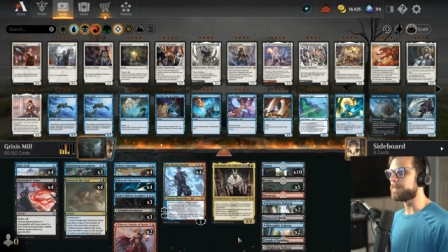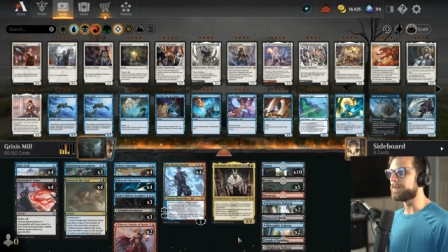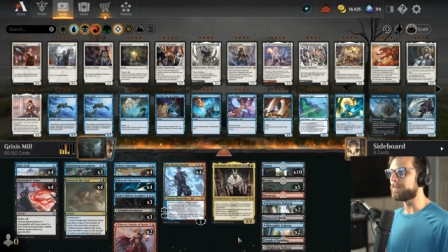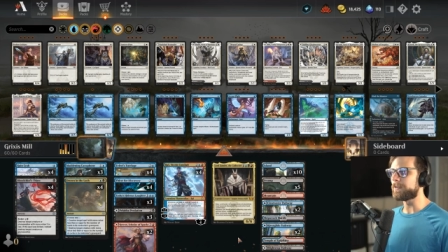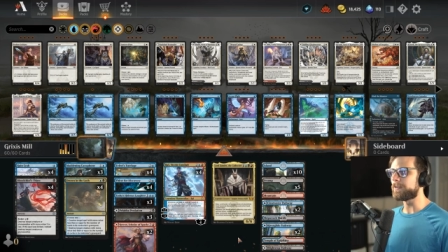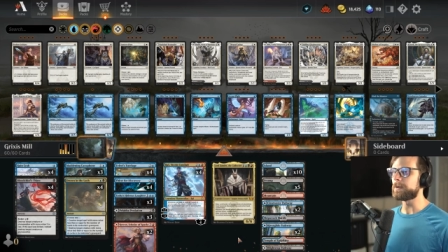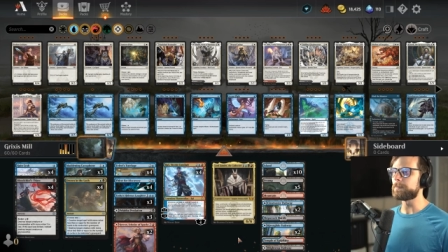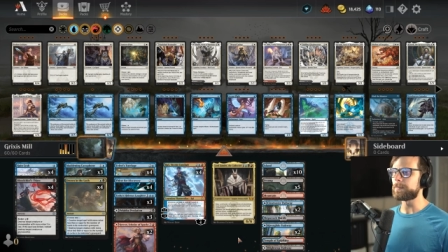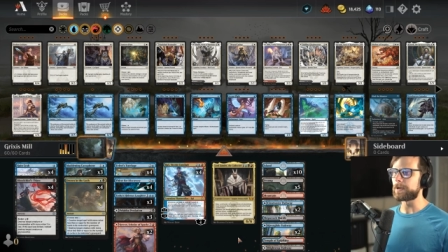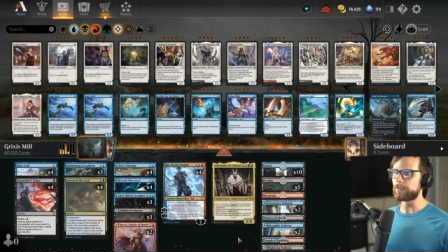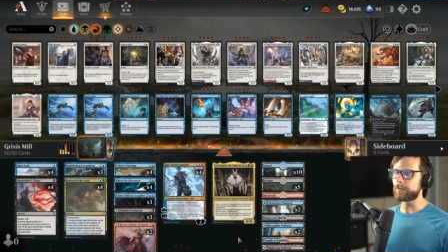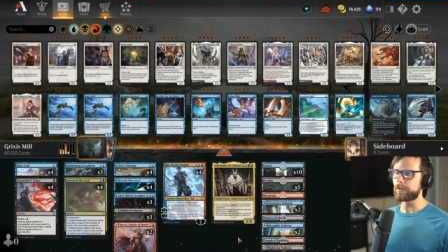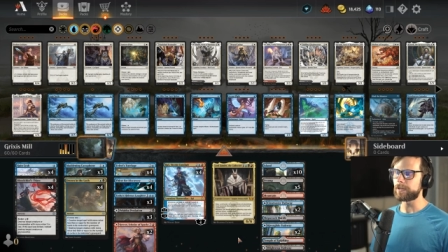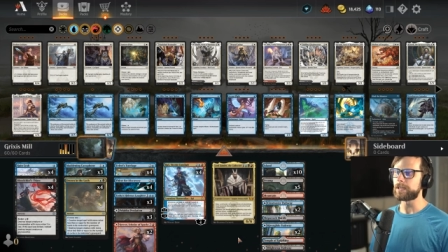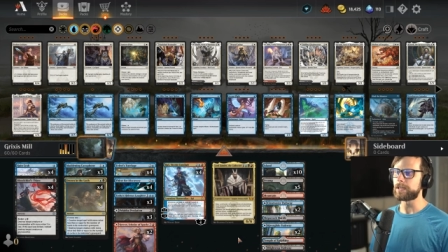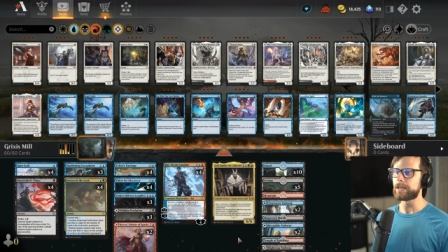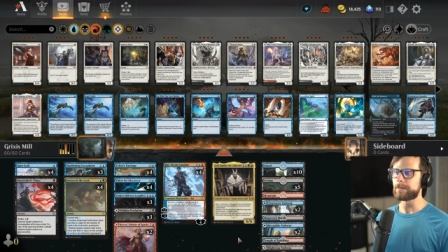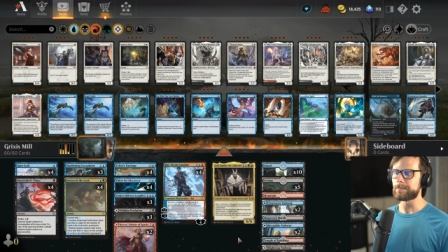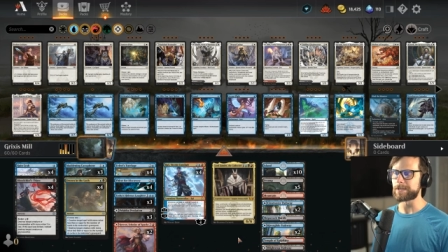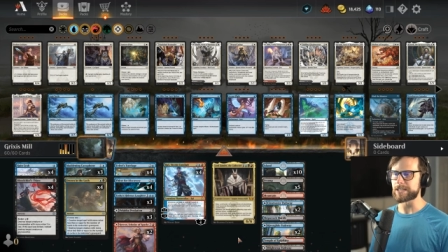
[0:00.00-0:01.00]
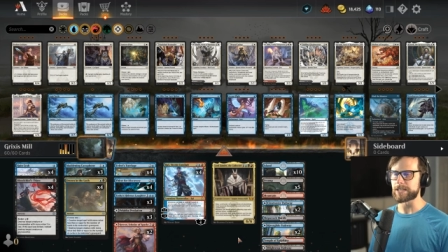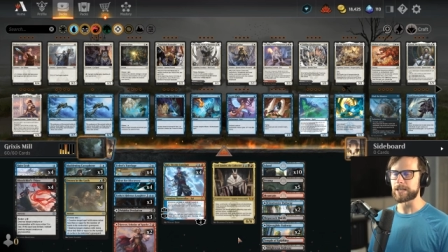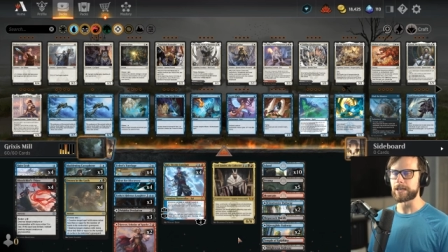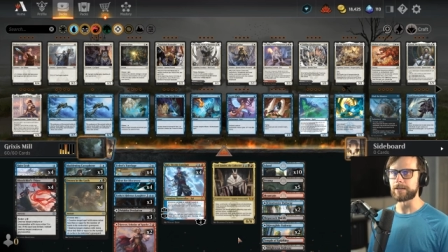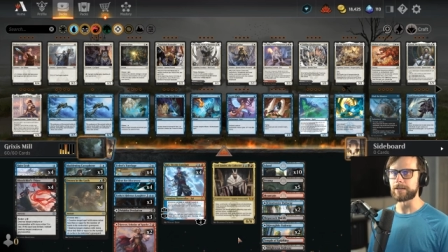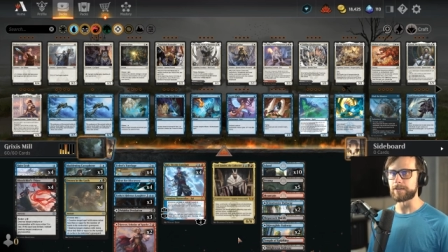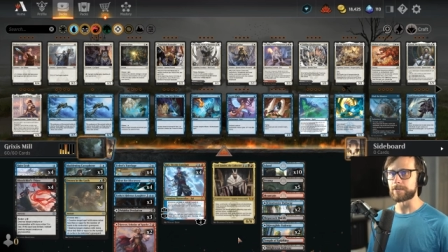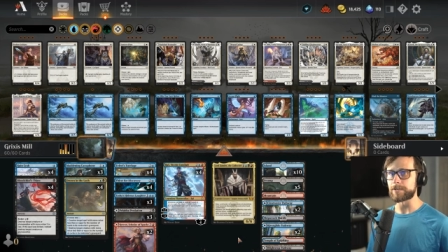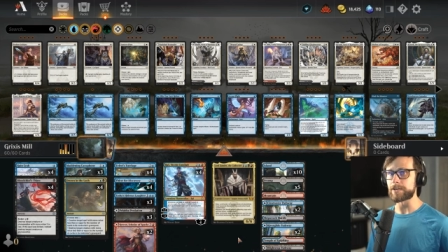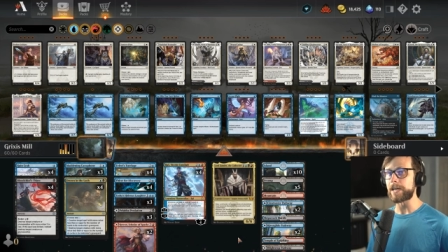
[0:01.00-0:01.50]
But Vamp, I really am
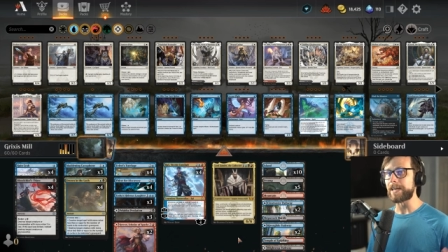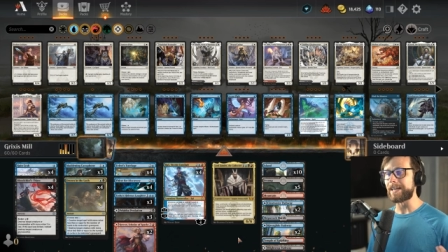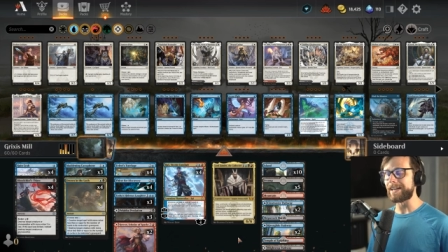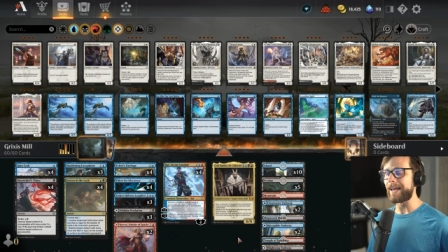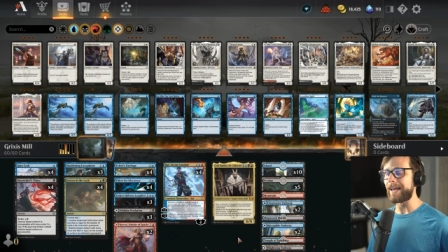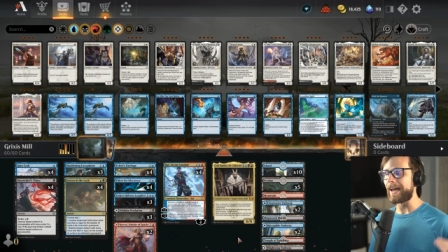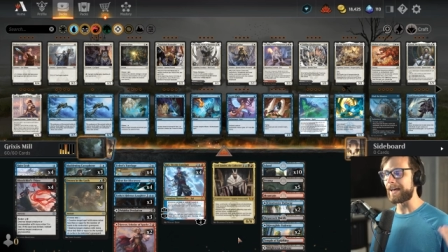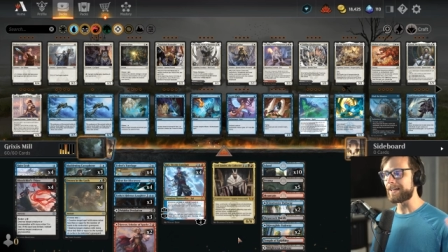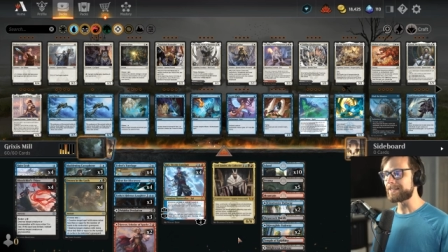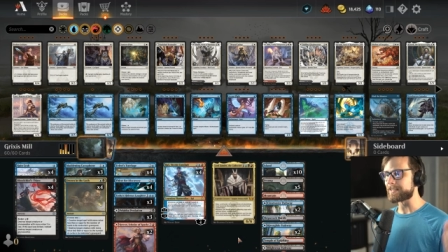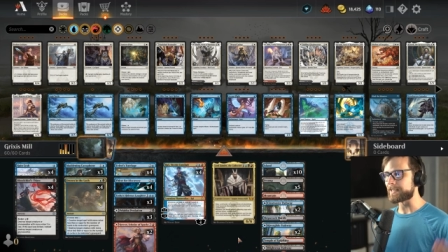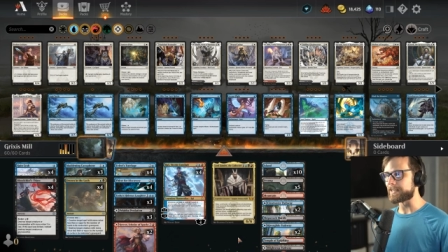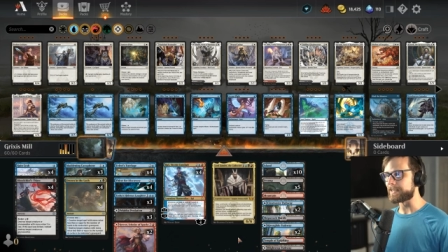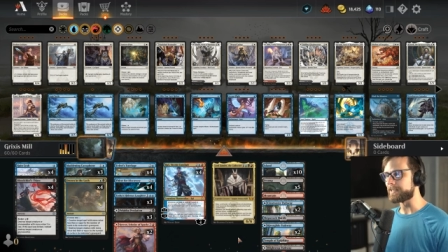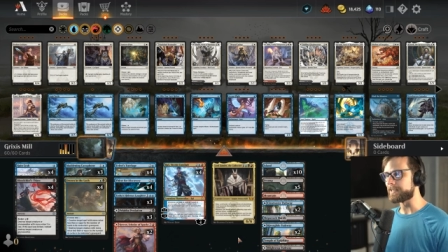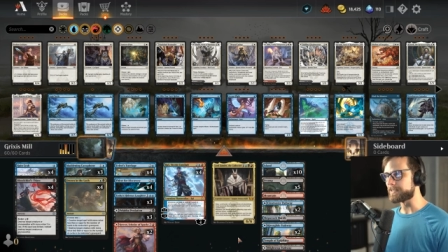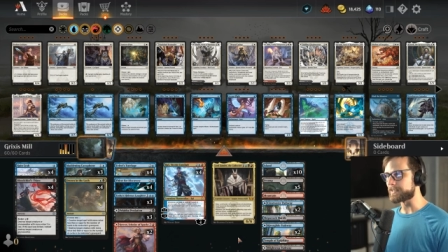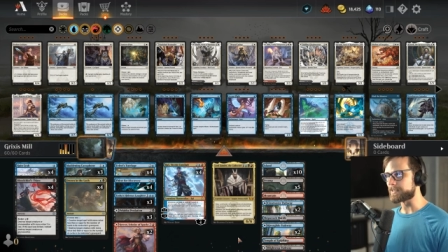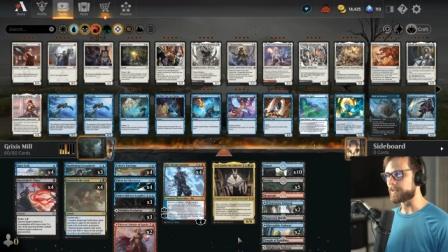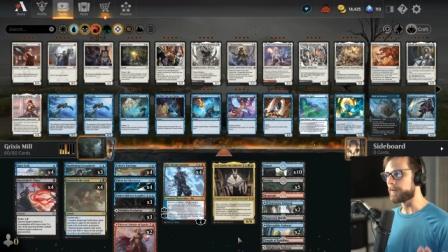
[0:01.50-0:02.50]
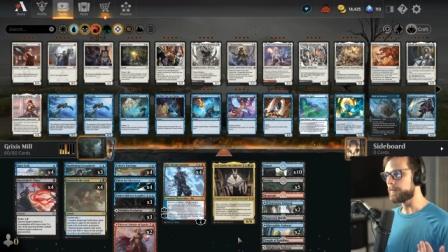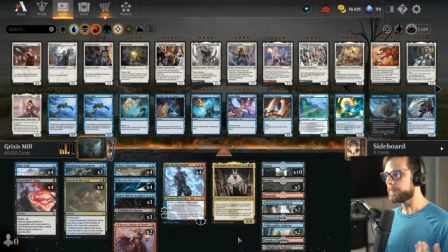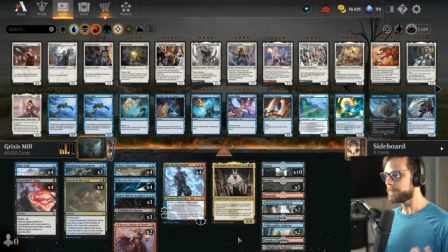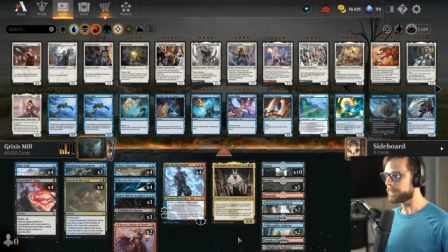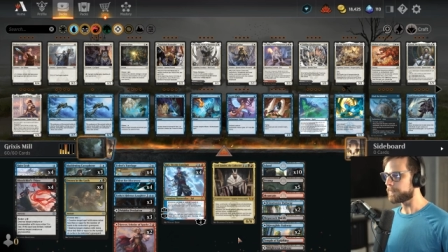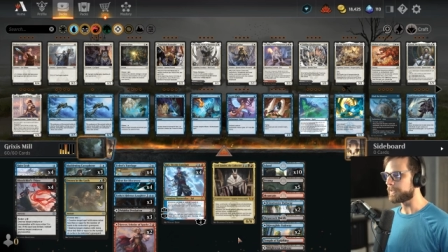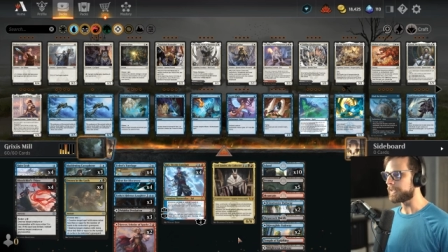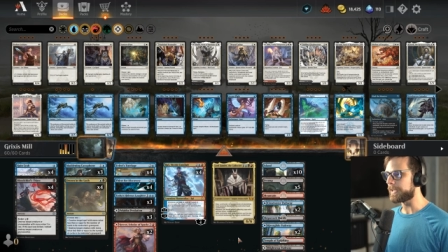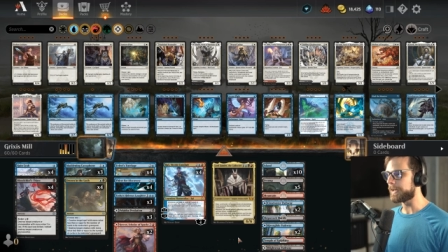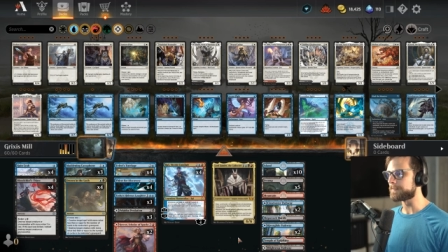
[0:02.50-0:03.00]
excited to try it as is.
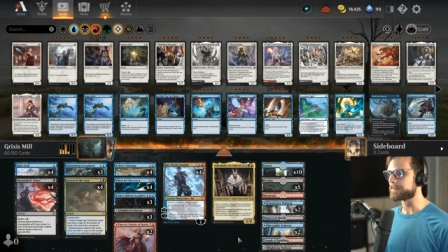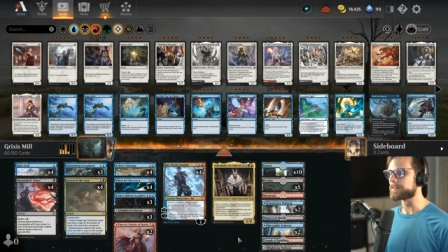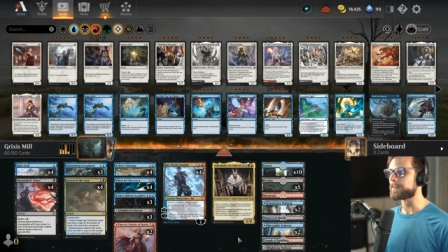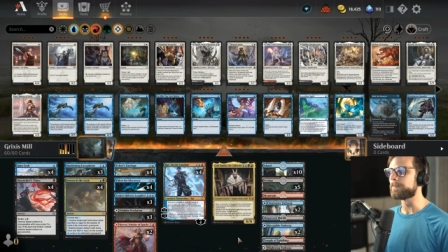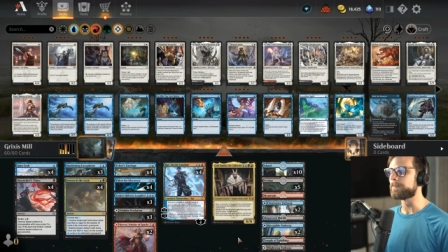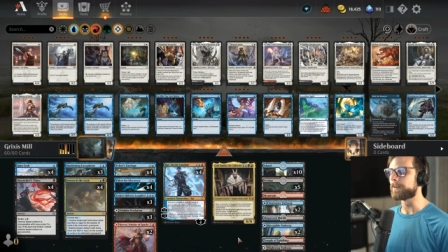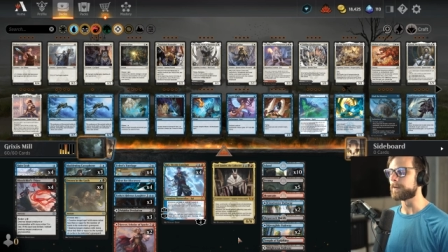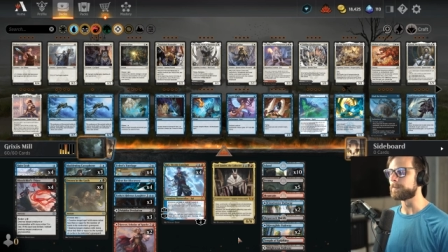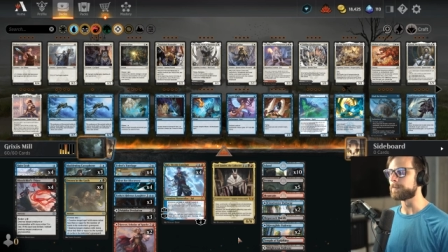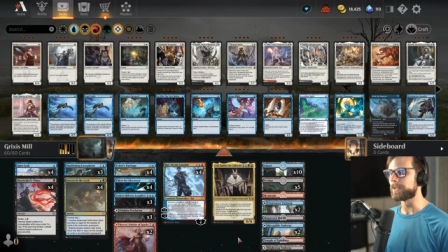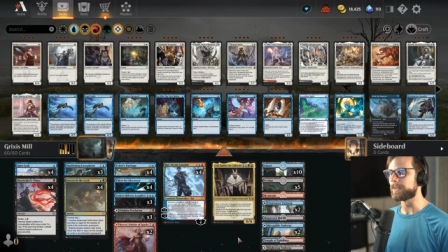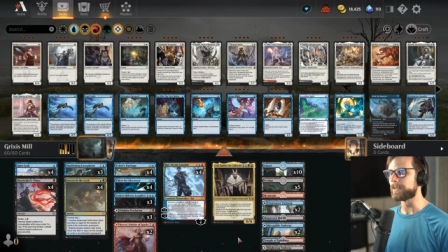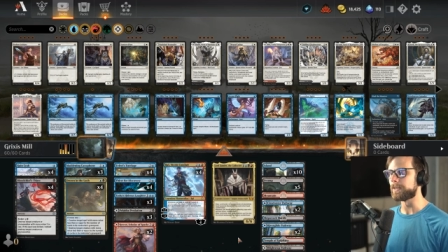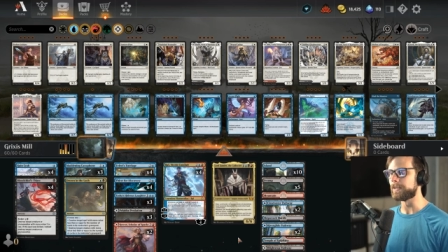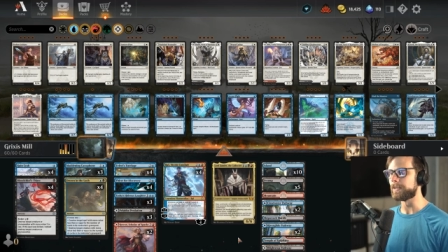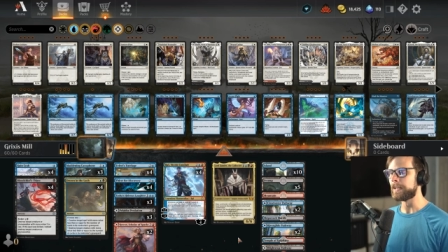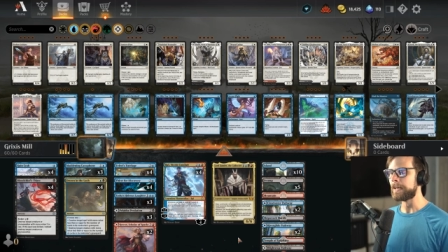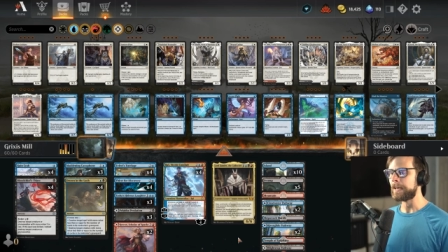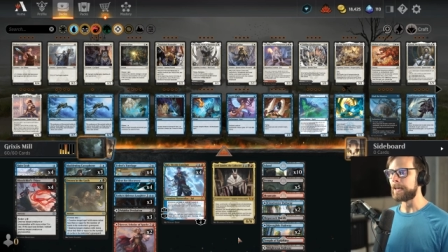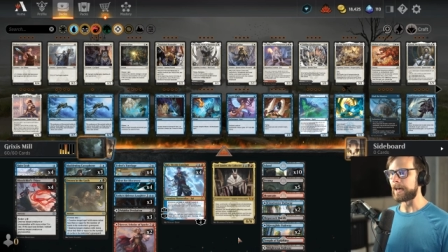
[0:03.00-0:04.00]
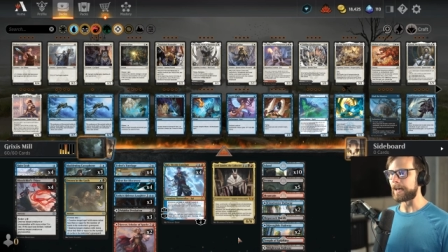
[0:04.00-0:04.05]
Hopefully have some fun with it.